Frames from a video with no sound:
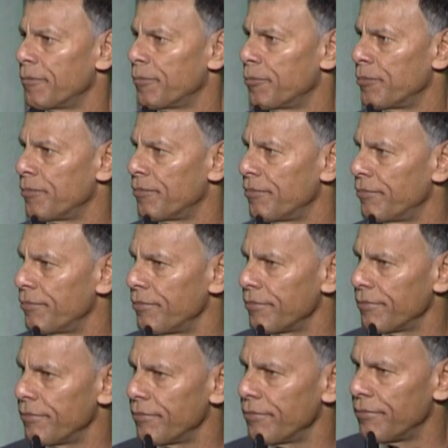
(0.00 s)

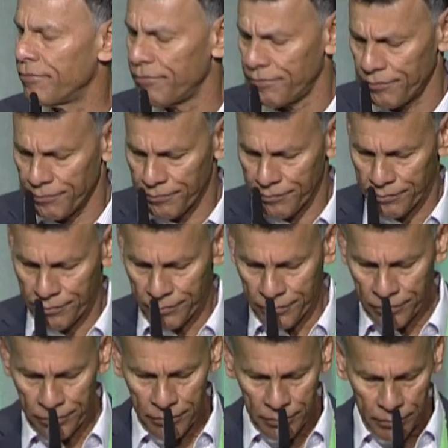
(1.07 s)

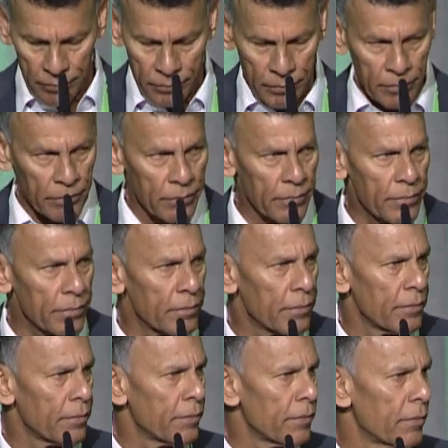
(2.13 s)

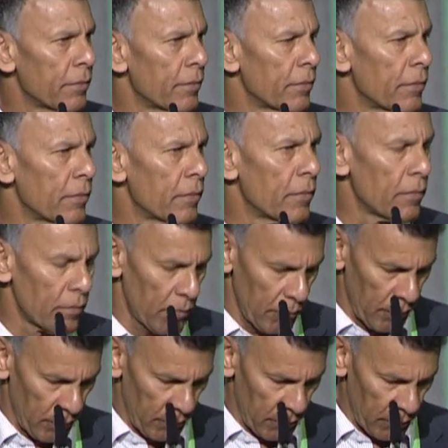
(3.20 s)

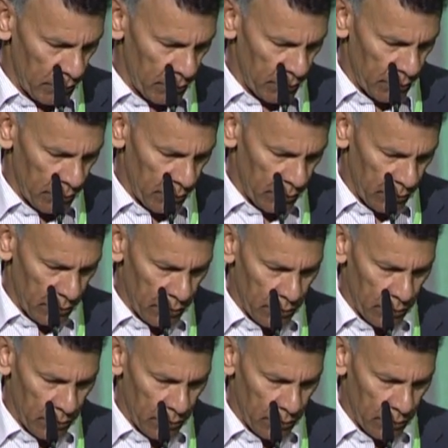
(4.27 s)
[no speech]